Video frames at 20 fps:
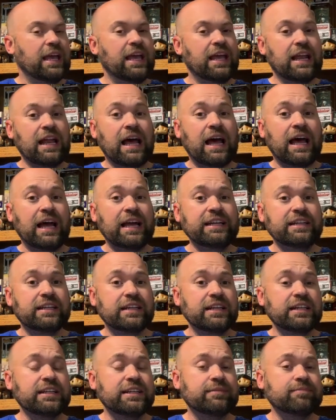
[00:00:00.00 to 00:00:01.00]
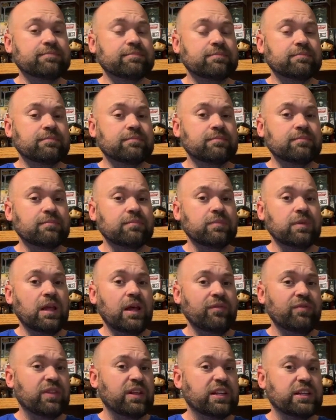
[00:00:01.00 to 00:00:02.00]
and I just
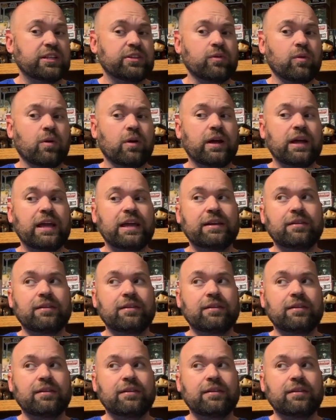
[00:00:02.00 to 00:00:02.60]
love this story.